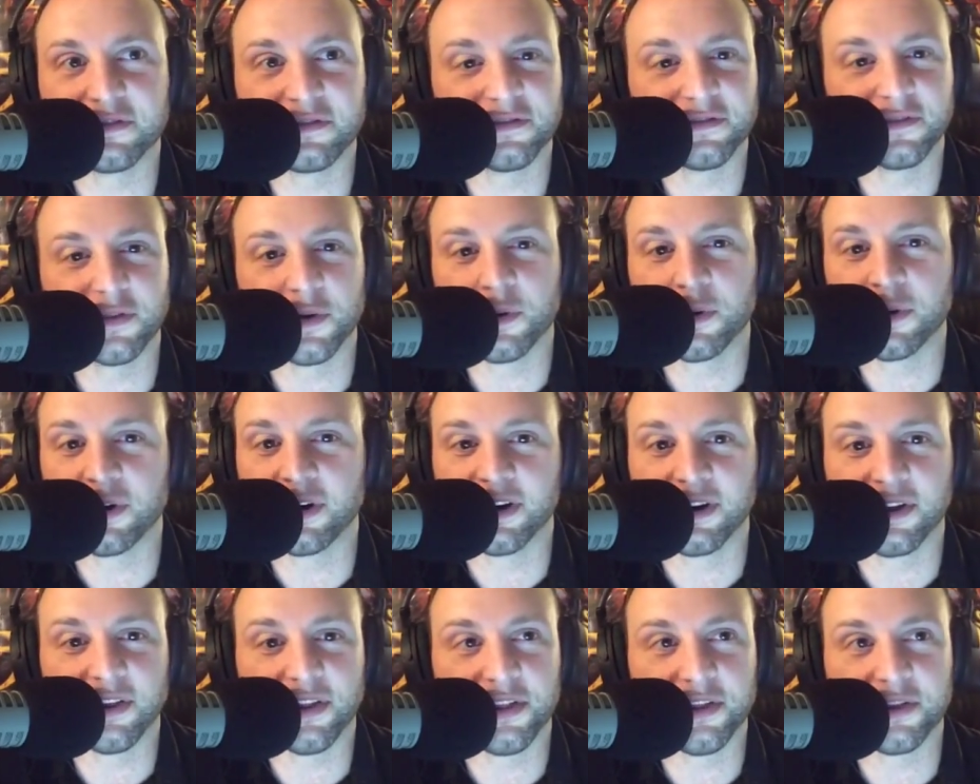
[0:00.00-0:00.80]

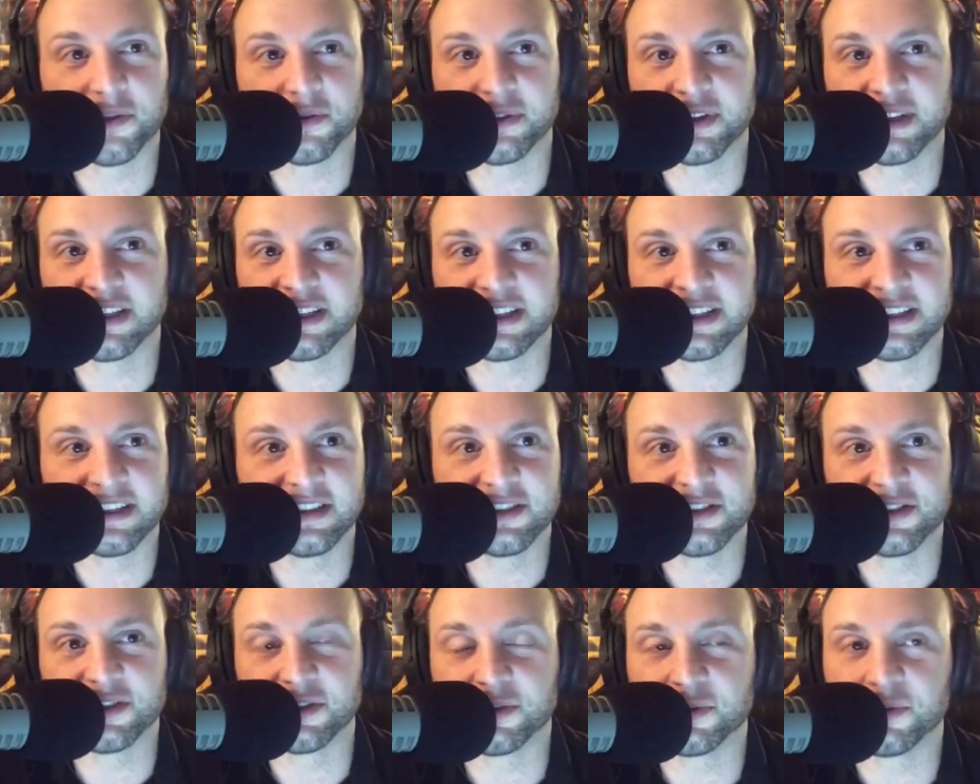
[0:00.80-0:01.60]
four, three,
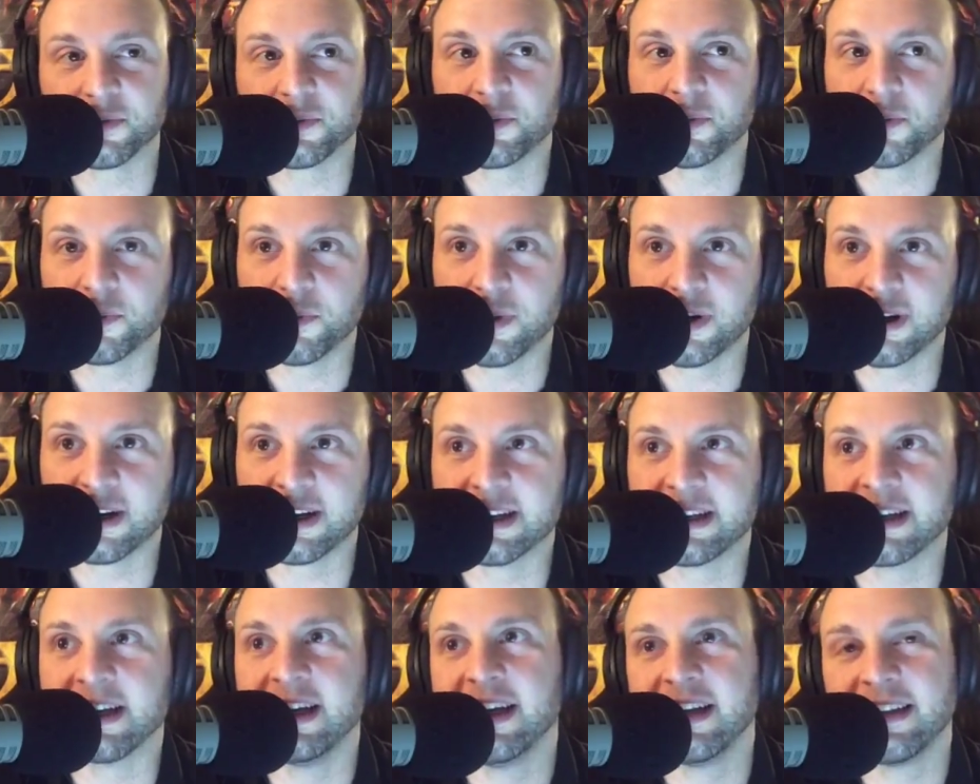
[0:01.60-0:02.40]
two,
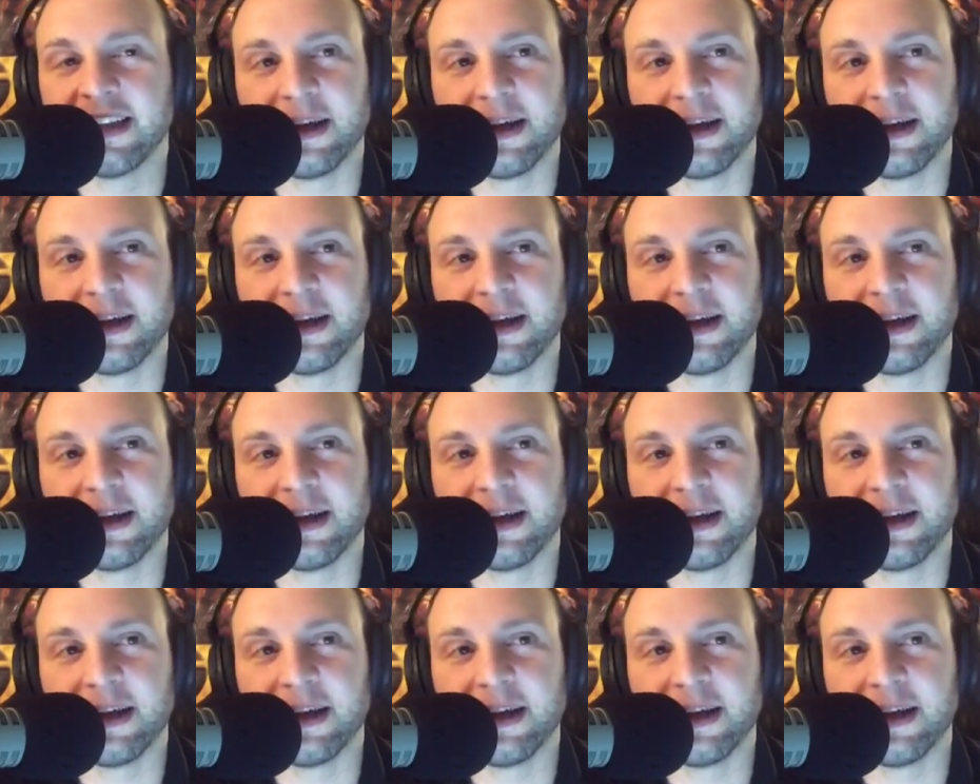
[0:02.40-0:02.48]
one.